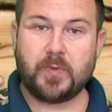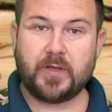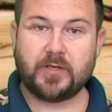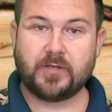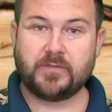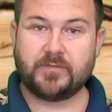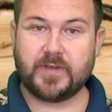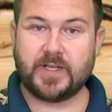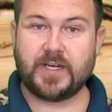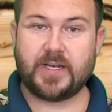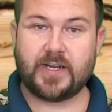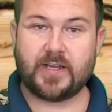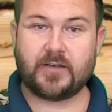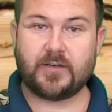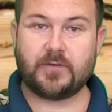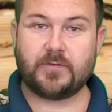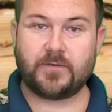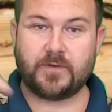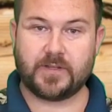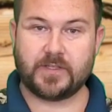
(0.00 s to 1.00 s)
build
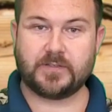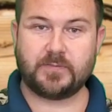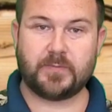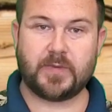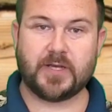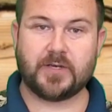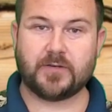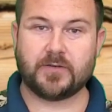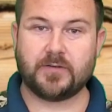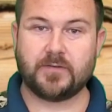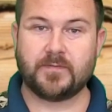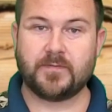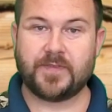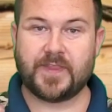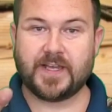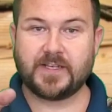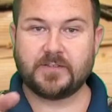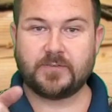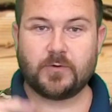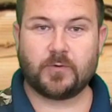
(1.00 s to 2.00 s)
video for this bow.
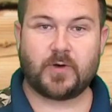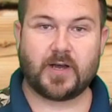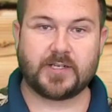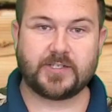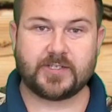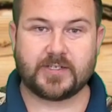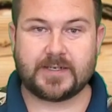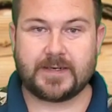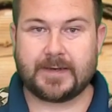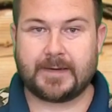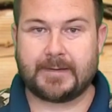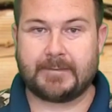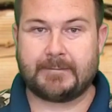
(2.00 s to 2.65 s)
Thanks for watching.